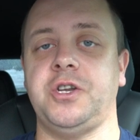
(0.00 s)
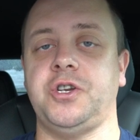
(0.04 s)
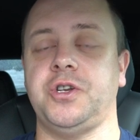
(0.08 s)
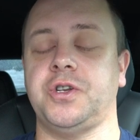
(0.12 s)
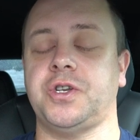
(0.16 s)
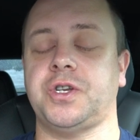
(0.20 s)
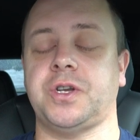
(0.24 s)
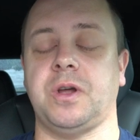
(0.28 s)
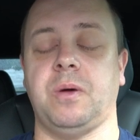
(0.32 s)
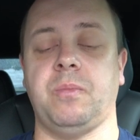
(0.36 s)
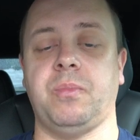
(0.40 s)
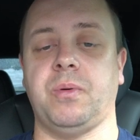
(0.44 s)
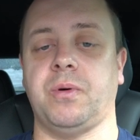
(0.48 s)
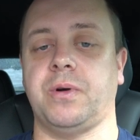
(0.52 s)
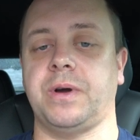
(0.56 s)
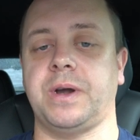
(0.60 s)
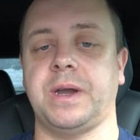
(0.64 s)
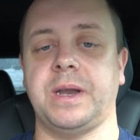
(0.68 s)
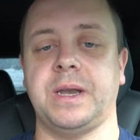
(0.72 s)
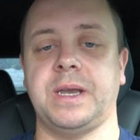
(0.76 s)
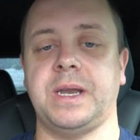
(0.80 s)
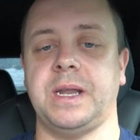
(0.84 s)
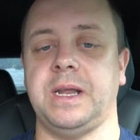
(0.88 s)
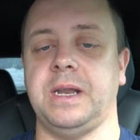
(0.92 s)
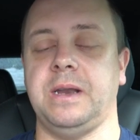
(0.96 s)
just
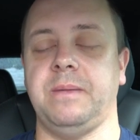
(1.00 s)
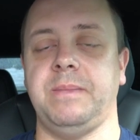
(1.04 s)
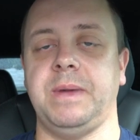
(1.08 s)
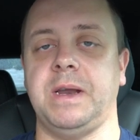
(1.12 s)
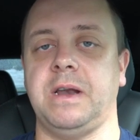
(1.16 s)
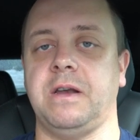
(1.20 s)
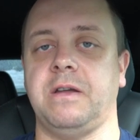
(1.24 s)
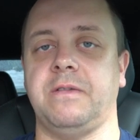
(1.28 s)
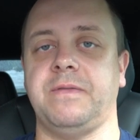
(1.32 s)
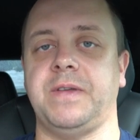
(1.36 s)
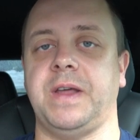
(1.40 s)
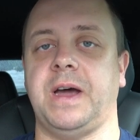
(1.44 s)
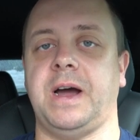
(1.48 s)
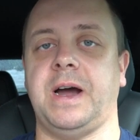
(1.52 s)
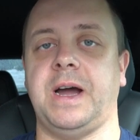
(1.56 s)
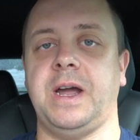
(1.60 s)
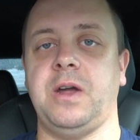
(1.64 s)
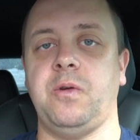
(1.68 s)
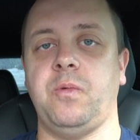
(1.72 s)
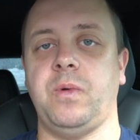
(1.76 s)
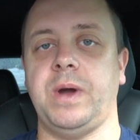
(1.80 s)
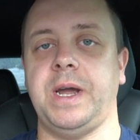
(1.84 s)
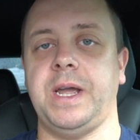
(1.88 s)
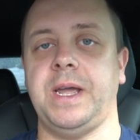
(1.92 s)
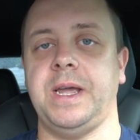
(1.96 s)
aborted in the middle of the
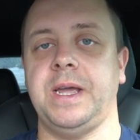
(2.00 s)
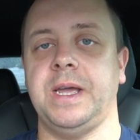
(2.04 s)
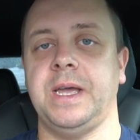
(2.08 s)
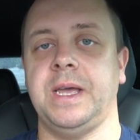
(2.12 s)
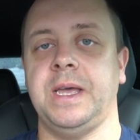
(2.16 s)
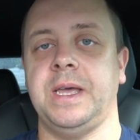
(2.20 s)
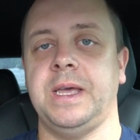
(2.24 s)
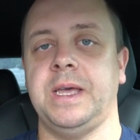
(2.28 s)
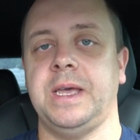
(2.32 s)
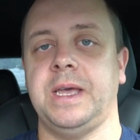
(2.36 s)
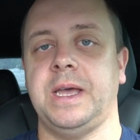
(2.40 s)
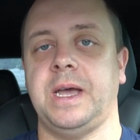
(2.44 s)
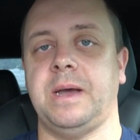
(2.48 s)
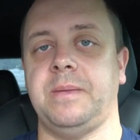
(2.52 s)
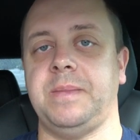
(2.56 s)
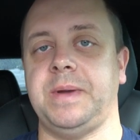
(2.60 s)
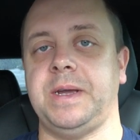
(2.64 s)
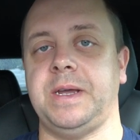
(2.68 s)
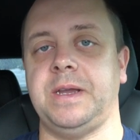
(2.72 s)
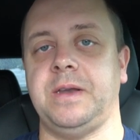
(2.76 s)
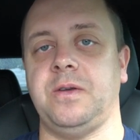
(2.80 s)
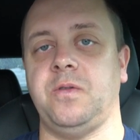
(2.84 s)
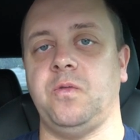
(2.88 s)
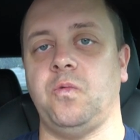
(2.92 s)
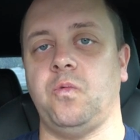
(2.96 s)
highway. I
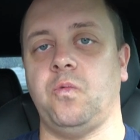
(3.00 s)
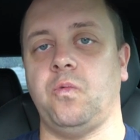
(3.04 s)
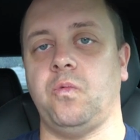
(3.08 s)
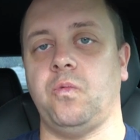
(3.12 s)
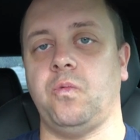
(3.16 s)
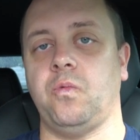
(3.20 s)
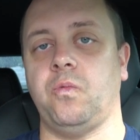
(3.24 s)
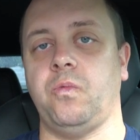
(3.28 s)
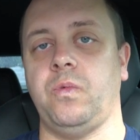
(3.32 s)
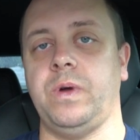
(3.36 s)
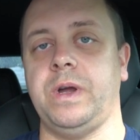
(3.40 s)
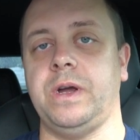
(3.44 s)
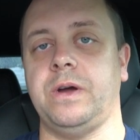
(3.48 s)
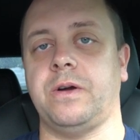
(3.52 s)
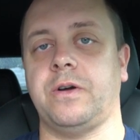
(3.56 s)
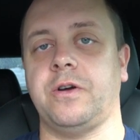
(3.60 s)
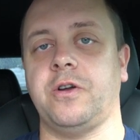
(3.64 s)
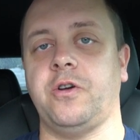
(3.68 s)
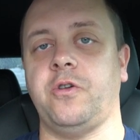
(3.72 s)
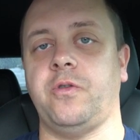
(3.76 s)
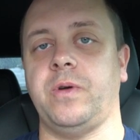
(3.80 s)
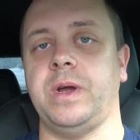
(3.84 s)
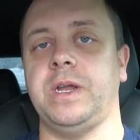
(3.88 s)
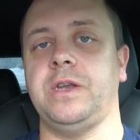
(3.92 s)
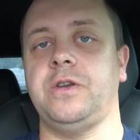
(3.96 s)
mean, we are
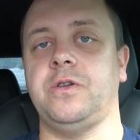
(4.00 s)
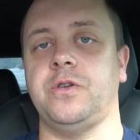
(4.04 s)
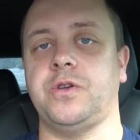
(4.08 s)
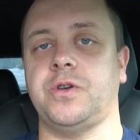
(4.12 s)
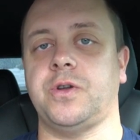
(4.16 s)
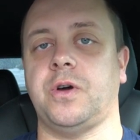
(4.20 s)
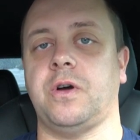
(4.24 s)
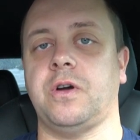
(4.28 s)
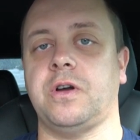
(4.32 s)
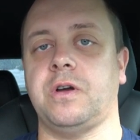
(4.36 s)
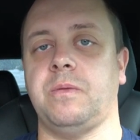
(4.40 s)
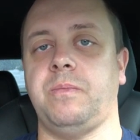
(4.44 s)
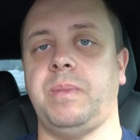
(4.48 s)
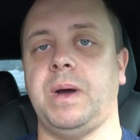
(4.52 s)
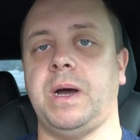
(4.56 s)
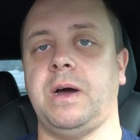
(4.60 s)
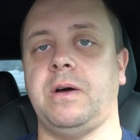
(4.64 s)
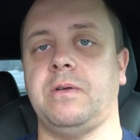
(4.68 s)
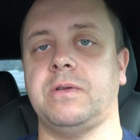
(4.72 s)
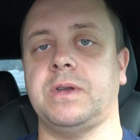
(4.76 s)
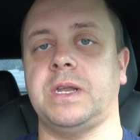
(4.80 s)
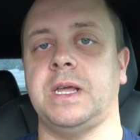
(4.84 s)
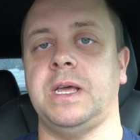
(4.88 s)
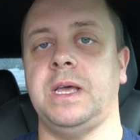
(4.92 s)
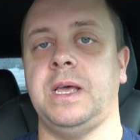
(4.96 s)
going to talk
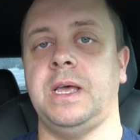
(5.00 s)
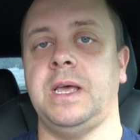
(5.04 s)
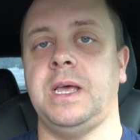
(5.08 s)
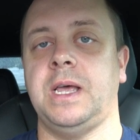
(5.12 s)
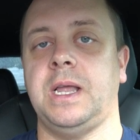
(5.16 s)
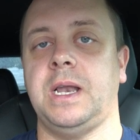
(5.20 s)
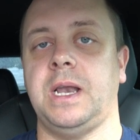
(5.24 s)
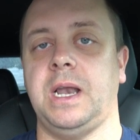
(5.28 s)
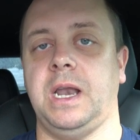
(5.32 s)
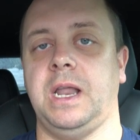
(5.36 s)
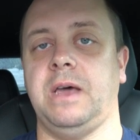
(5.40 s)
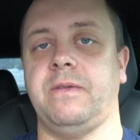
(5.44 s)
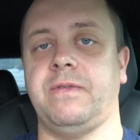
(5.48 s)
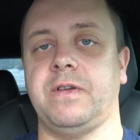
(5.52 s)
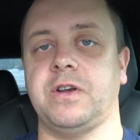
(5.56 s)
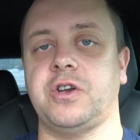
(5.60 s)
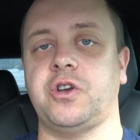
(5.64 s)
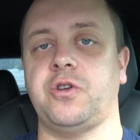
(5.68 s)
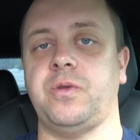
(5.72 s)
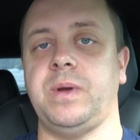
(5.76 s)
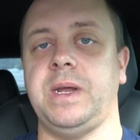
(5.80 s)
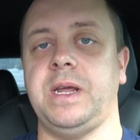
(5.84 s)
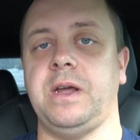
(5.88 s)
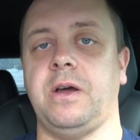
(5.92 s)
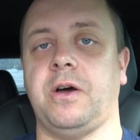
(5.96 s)
about level
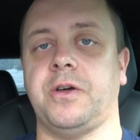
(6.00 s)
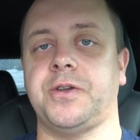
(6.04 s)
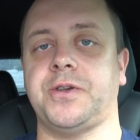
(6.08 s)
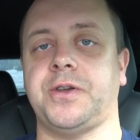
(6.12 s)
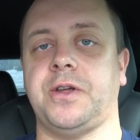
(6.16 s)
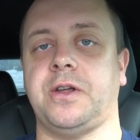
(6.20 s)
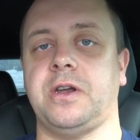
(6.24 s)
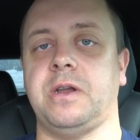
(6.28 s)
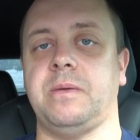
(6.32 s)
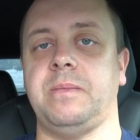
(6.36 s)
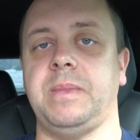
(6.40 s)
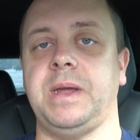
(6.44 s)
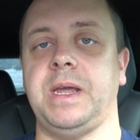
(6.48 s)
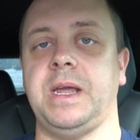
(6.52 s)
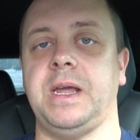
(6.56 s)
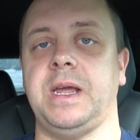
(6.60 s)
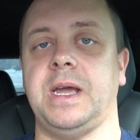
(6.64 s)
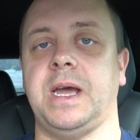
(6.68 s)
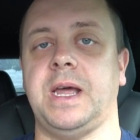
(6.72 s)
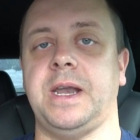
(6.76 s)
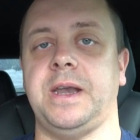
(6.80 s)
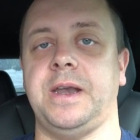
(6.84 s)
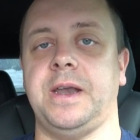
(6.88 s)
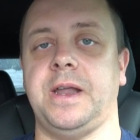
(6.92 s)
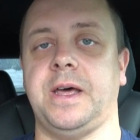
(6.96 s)
3 autonomy
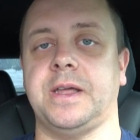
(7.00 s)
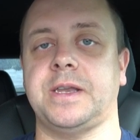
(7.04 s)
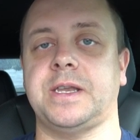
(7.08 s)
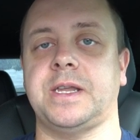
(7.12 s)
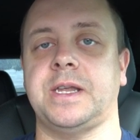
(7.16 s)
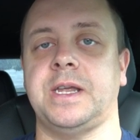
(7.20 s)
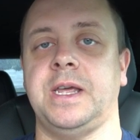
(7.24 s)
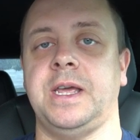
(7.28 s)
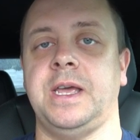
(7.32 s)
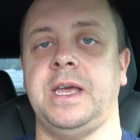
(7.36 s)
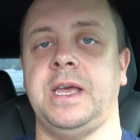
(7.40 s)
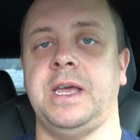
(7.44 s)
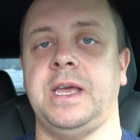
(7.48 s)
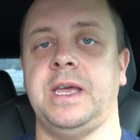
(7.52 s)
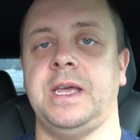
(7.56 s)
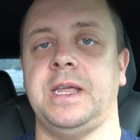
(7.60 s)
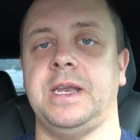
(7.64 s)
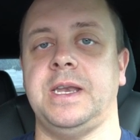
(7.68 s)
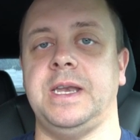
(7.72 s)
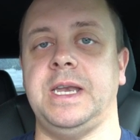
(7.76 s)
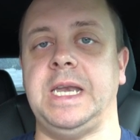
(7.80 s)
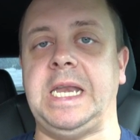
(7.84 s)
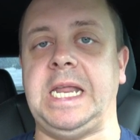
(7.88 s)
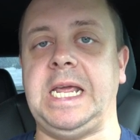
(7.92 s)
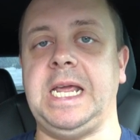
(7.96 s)
and not
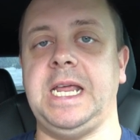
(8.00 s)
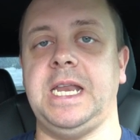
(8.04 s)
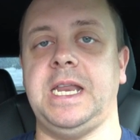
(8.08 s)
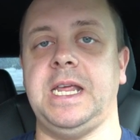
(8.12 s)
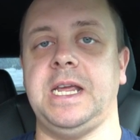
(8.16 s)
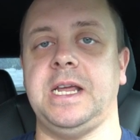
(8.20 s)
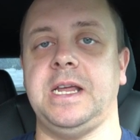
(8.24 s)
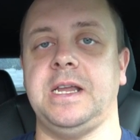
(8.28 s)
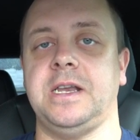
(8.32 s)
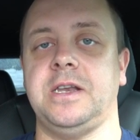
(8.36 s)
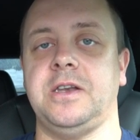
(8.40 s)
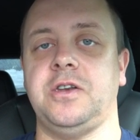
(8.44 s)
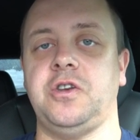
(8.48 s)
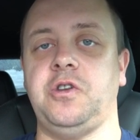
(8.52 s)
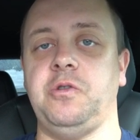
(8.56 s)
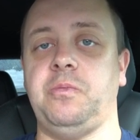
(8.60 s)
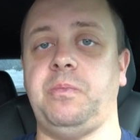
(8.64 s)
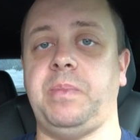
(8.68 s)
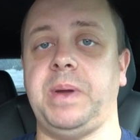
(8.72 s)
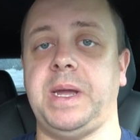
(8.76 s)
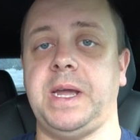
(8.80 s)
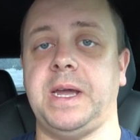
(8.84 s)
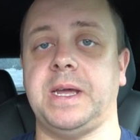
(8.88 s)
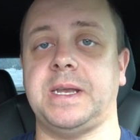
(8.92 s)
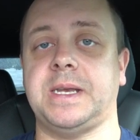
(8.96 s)
needing to
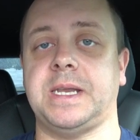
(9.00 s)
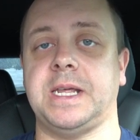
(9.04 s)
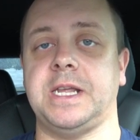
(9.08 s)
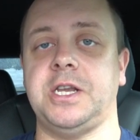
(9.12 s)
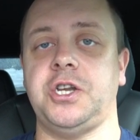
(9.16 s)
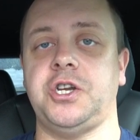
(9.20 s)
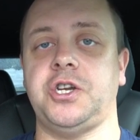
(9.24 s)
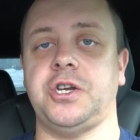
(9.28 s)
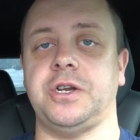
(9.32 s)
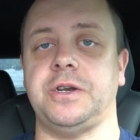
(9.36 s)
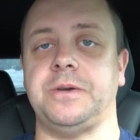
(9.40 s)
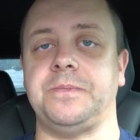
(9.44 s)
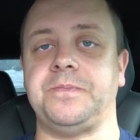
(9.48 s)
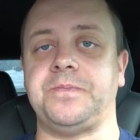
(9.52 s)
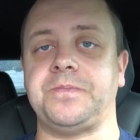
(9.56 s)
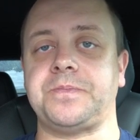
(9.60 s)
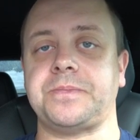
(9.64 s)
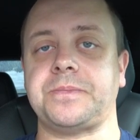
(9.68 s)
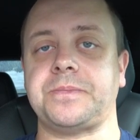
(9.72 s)
pay attention